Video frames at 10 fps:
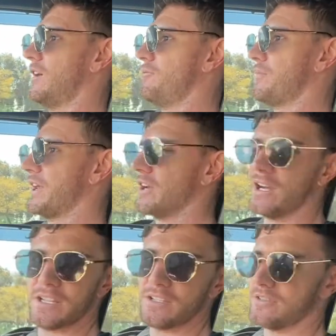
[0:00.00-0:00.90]

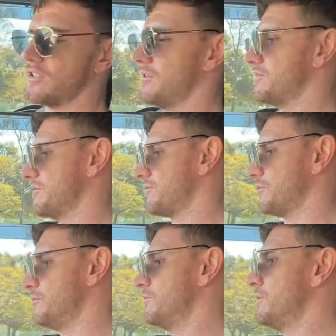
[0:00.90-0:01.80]
better in terms of
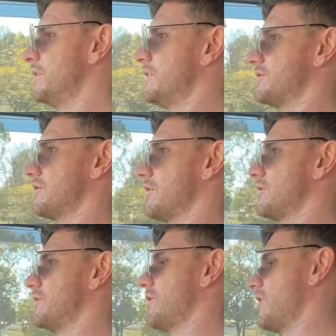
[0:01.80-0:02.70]
fuel. So
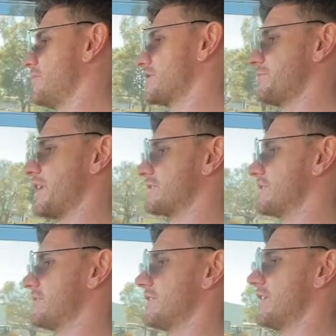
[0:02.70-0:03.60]
I'm
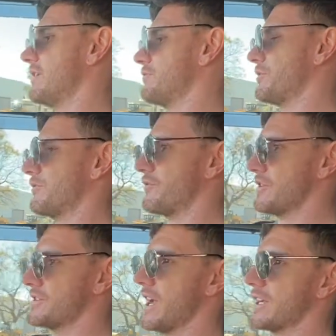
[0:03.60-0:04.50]
expecting that for
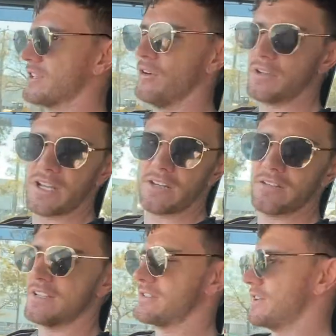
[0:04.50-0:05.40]
a tank I'll get at
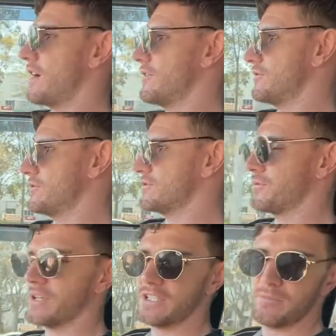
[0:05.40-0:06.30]
least
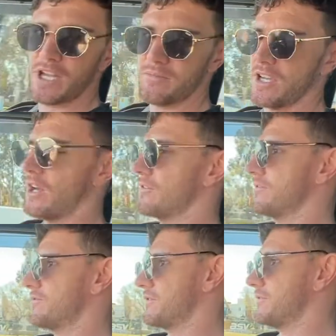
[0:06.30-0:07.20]
120, maybe
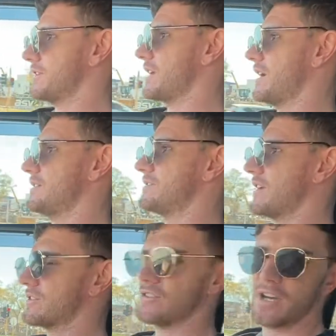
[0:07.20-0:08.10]
150 k's
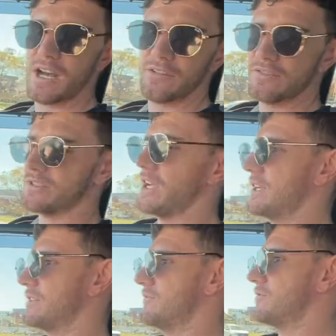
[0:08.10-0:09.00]
extra out of a
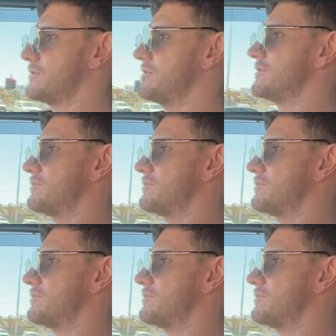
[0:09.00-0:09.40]
tank of juice,